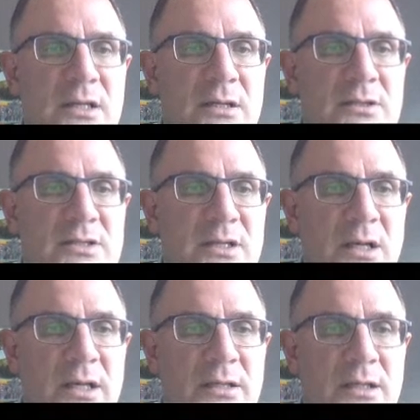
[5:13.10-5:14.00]

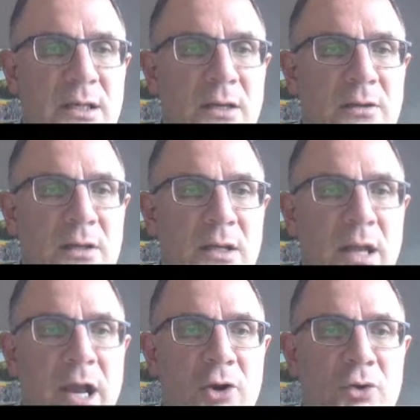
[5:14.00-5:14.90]
selecting the
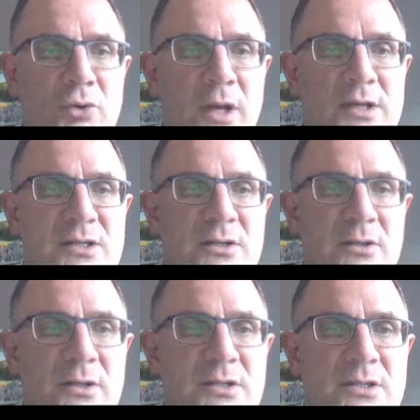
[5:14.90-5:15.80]
arrow next to
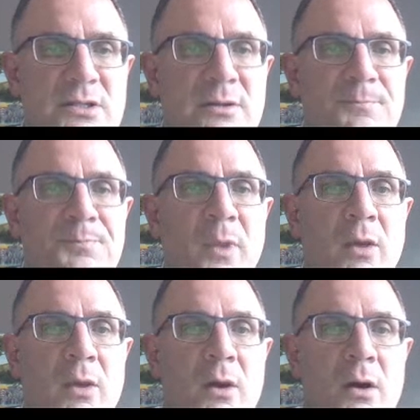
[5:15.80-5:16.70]
this
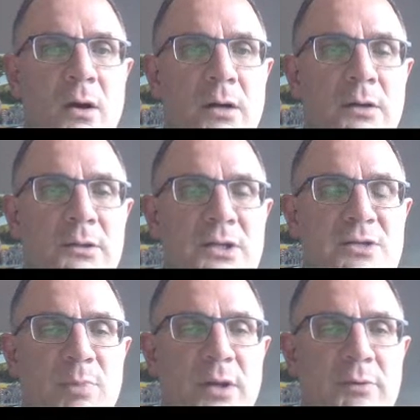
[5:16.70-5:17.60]

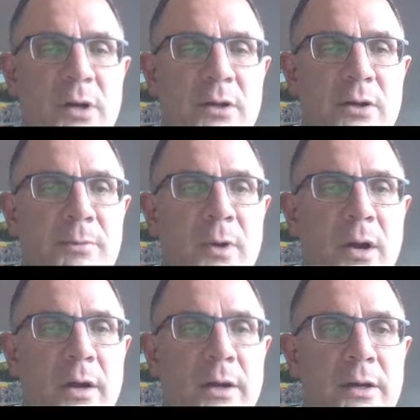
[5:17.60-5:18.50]
display right here.
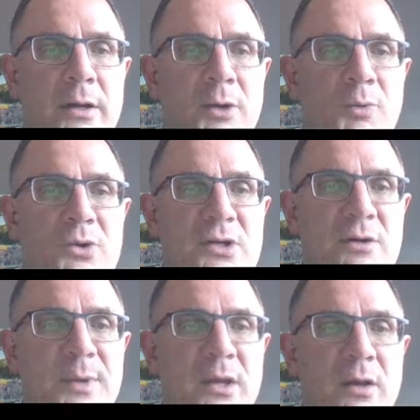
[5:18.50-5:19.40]
It will tell
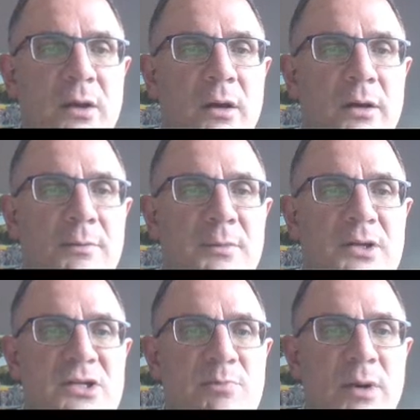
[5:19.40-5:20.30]
me
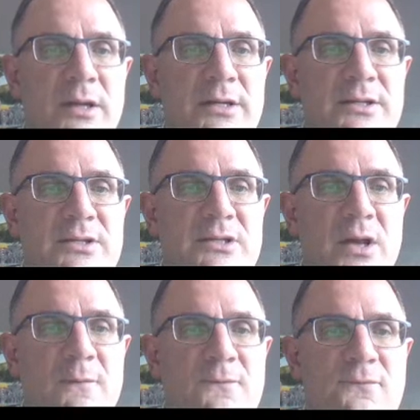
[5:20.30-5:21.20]
displays
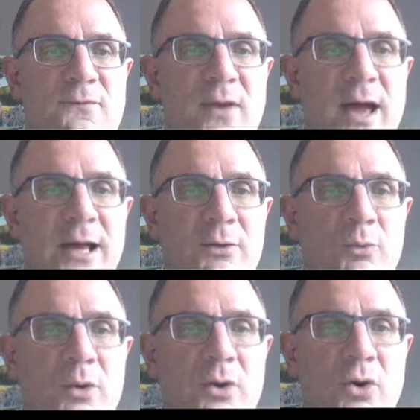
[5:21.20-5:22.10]
flat
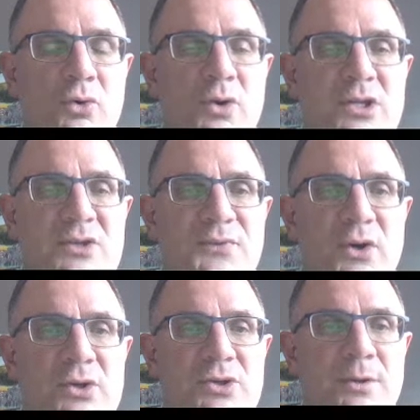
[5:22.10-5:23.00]
with oldest
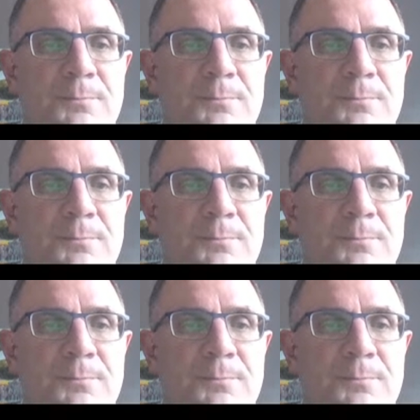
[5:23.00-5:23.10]
first,